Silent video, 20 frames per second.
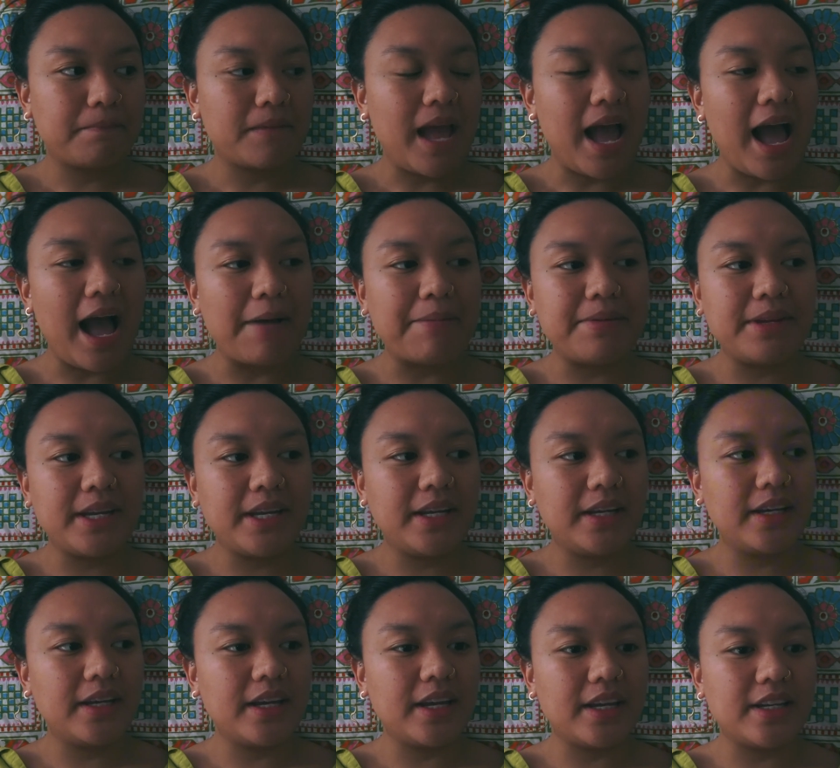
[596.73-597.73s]

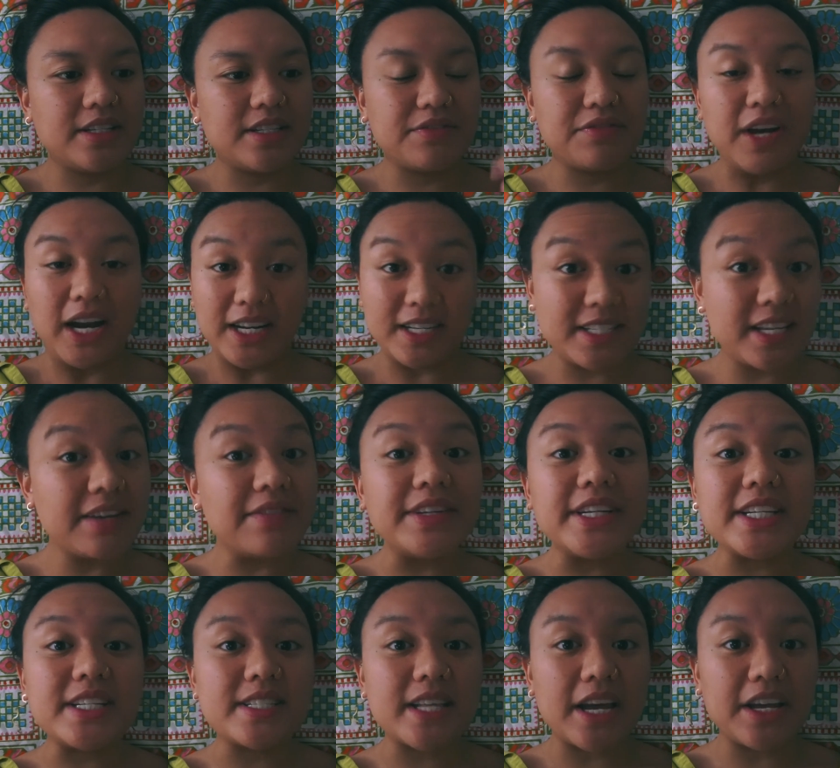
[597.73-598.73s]
happening in different
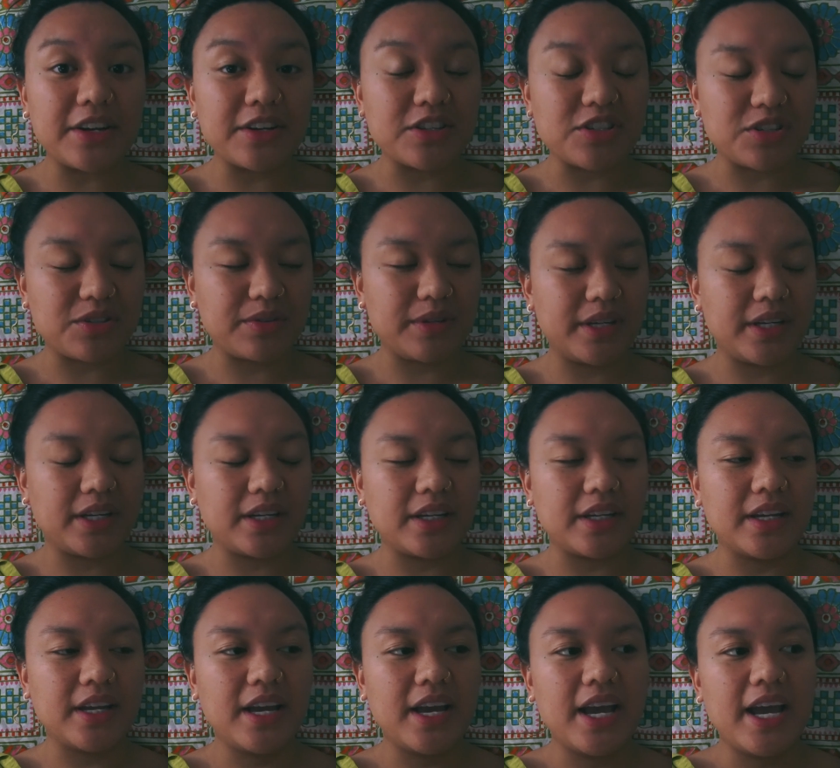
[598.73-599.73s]
activities that you're doing.